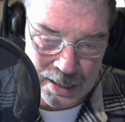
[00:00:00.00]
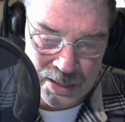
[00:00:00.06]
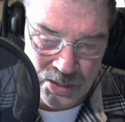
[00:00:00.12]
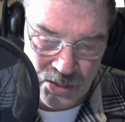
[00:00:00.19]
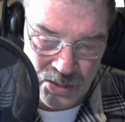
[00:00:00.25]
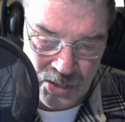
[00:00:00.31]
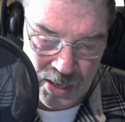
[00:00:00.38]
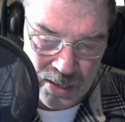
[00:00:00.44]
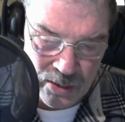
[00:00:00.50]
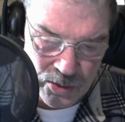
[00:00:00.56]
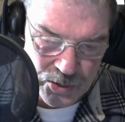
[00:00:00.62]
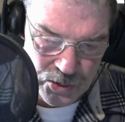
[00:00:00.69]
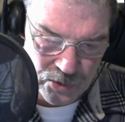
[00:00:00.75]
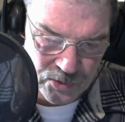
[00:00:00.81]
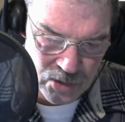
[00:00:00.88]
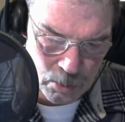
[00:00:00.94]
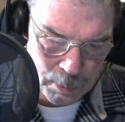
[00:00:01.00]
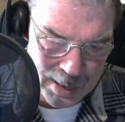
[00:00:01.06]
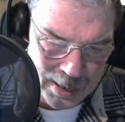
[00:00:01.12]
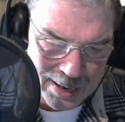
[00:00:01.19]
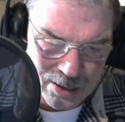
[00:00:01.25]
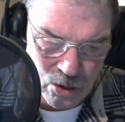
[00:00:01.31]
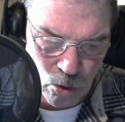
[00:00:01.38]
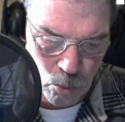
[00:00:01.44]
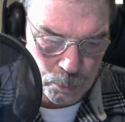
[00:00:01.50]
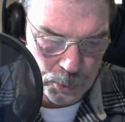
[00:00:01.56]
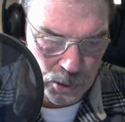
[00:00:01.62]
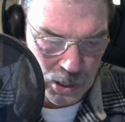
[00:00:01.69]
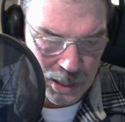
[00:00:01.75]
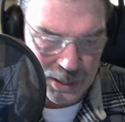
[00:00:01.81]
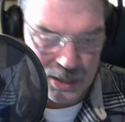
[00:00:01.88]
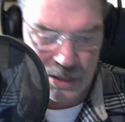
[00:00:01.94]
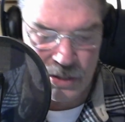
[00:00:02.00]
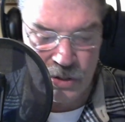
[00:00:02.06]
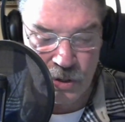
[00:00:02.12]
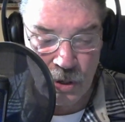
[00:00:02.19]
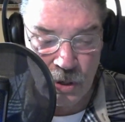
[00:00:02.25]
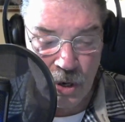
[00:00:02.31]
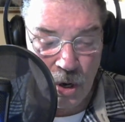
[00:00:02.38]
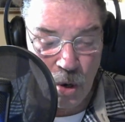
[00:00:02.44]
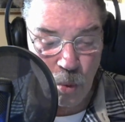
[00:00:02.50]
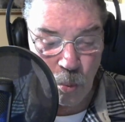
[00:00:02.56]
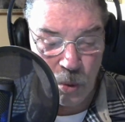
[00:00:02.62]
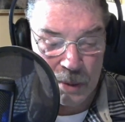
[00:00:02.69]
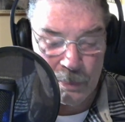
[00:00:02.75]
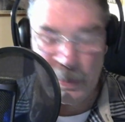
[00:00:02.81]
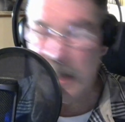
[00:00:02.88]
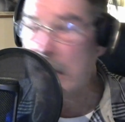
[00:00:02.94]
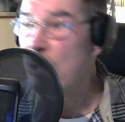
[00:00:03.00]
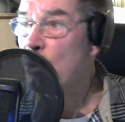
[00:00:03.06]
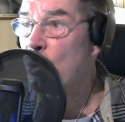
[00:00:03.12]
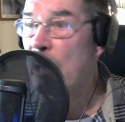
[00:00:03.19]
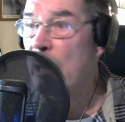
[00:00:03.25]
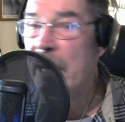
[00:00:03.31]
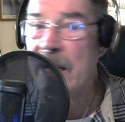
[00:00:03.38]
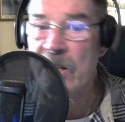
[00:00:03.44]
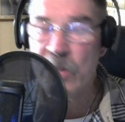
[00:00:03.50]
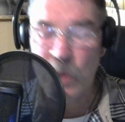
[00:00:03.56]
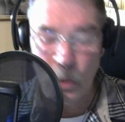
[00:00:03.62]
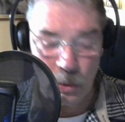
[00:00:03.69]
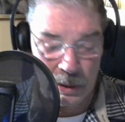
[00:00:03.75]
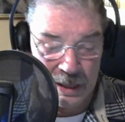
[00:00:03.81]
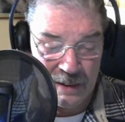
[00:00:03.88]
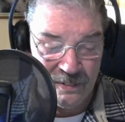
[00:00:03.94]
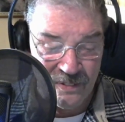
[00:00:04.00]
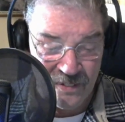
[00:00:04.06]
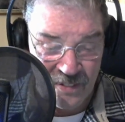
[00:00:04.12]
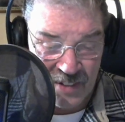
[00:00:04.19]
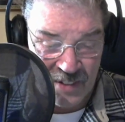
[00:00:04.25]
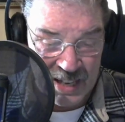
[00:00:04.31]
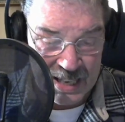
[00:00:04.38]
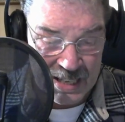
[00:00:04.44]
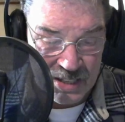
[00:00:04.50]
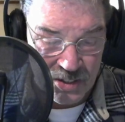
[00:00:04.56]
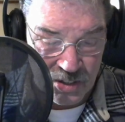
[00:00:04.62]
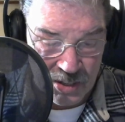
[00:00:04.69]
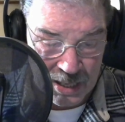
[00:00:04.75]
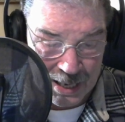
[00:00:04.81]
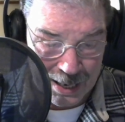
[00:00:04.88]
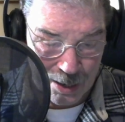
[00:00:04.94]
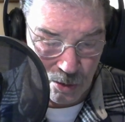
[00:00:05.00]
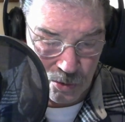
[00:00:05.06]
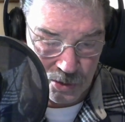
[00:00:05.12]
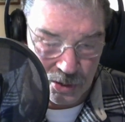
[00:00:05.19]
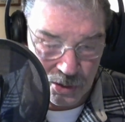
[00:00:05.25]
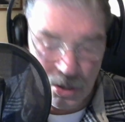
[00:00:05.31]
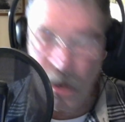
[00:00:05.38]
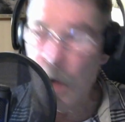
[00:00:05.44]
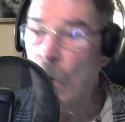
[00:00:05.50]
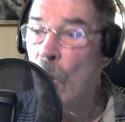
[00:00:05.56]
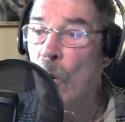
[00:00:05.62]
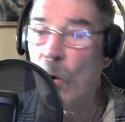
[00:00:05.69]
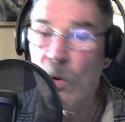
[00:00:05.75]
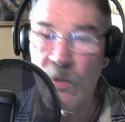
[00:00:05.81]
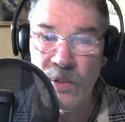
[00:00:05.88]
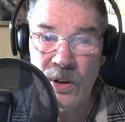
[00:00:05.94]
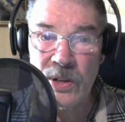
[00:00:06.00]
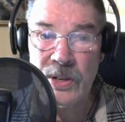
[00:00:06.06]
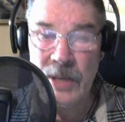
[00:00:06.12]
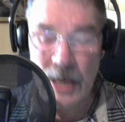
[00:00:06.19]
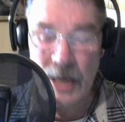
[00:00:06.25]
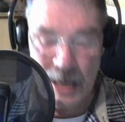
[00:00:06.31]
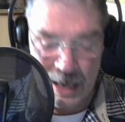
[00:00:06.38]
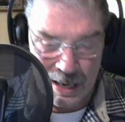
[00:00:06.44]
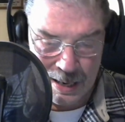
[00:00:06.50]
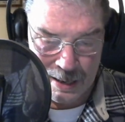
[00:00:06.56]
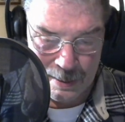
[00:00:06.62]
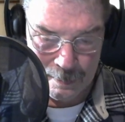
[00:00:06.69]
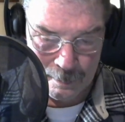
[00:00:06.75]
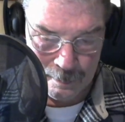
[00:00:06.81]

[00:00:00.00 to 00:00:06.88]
Sales of tobacco products would be gradually phased out over time.